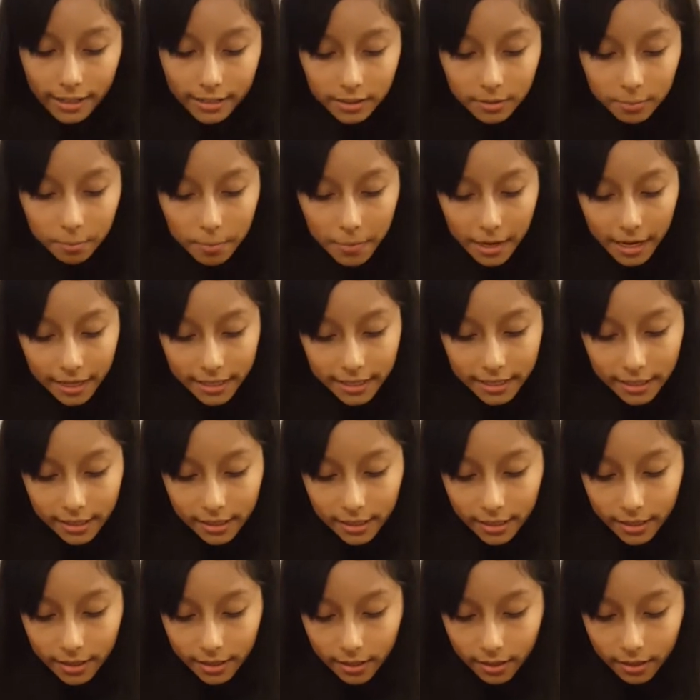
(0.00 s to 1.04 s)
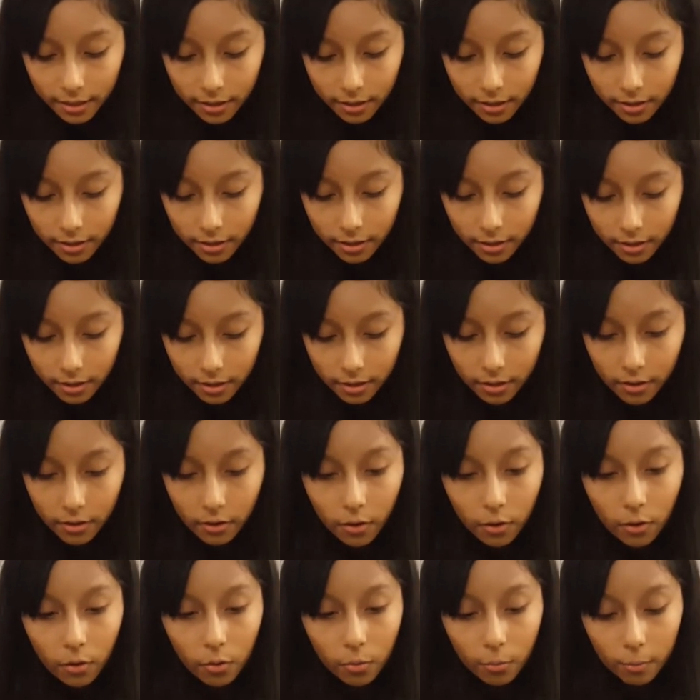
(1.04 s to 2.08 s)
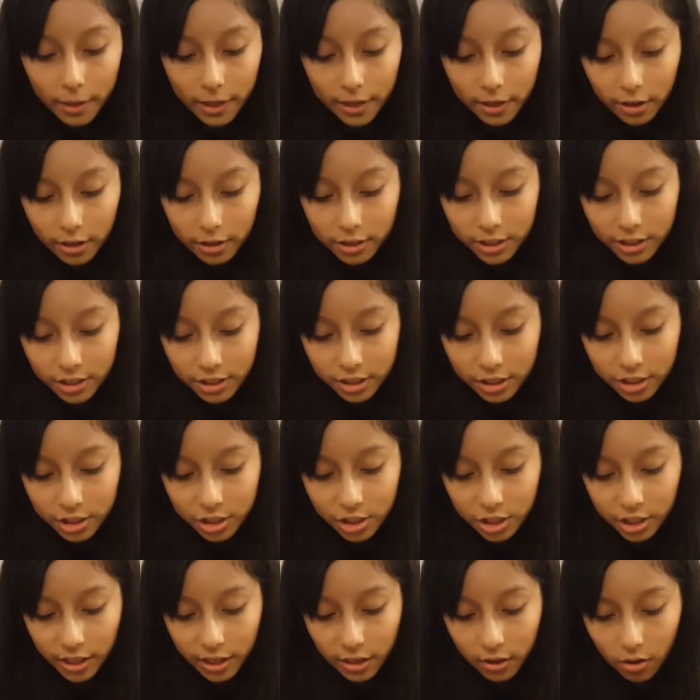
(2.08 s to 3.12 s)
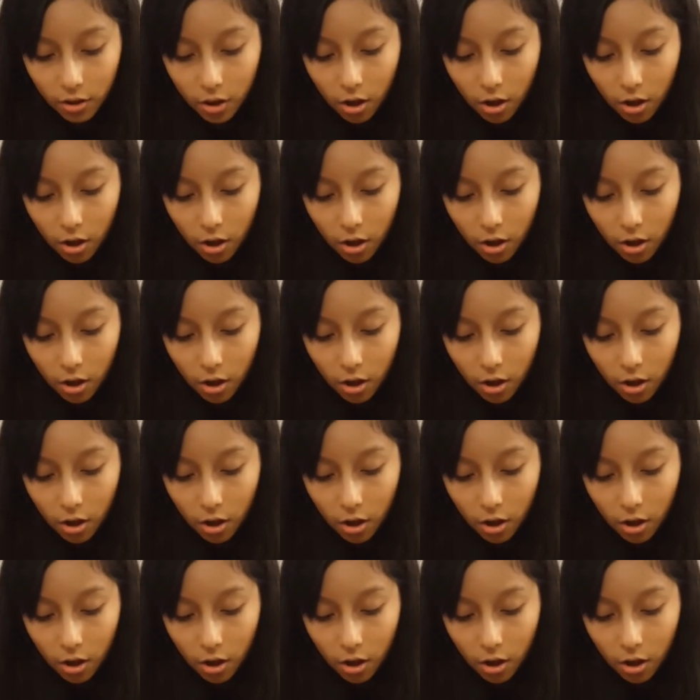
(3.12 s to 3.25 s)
it's making it. Oh my gosh, it's gel.